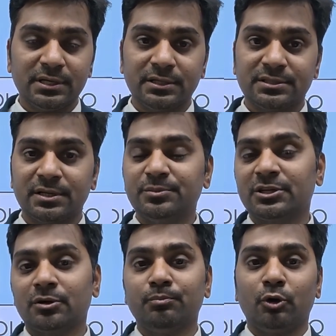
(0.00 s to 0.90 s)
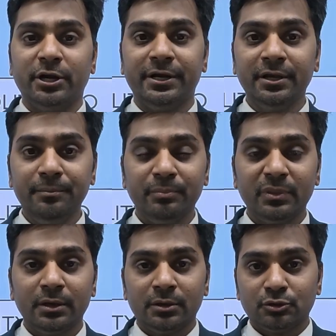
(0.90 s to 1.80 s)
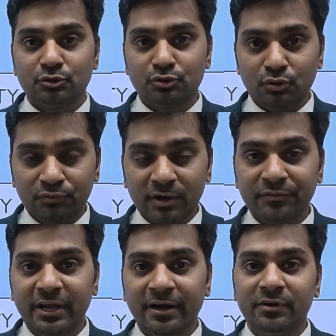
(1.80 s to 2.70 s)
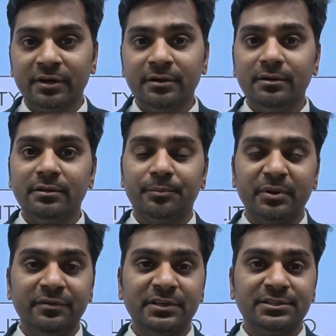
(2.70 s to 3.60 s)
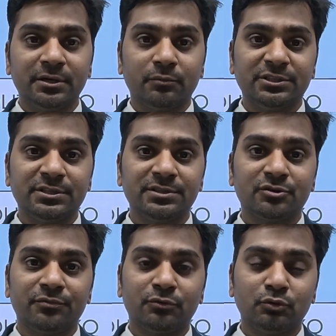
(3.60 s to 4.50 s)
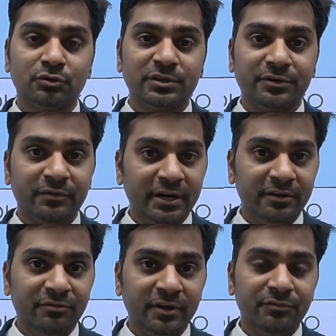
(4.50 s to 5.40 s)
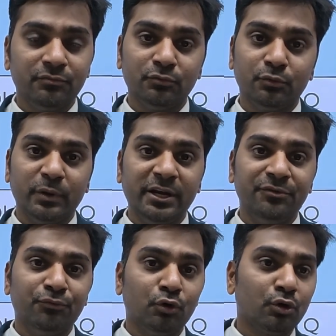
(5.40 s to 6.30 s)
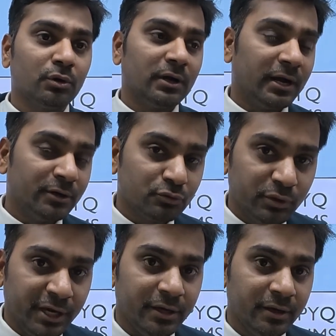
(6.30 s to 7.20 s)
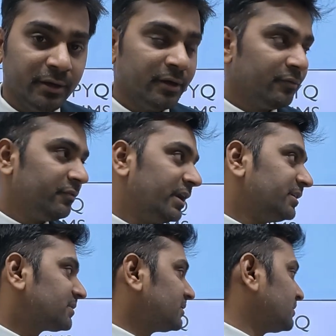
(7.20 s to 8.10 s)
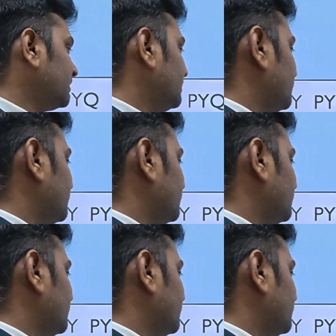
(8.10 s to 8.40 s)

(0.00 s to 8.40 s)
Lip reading: subject of polity. So far we have done the previous year questions of 2025, 24, and today we are discussing the